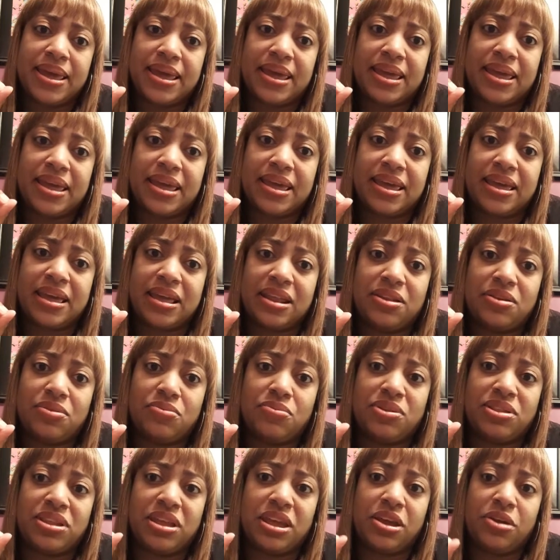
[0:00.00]

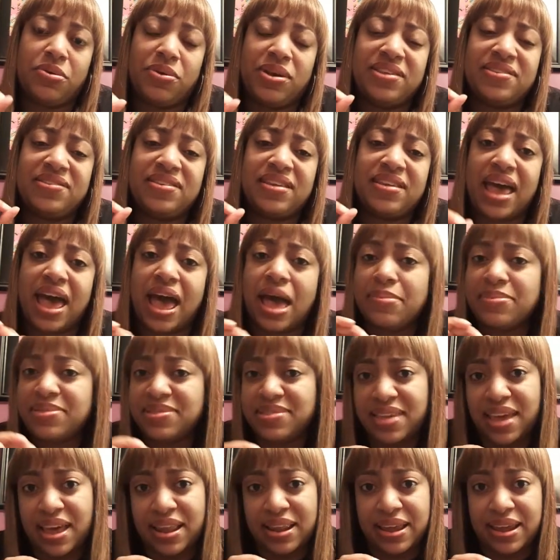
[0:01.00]
and with the earrings that
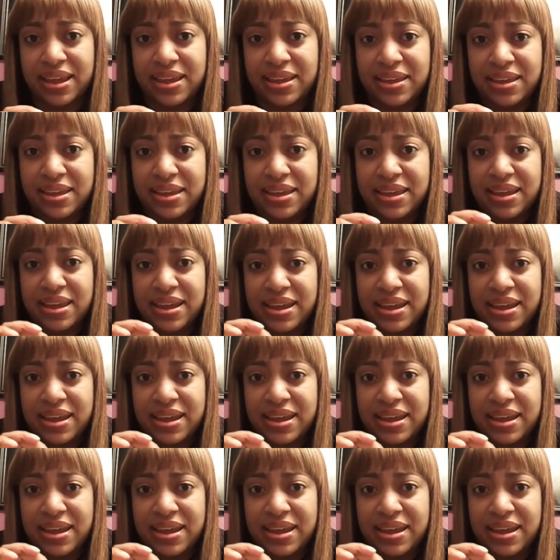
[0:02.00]
I'm selling,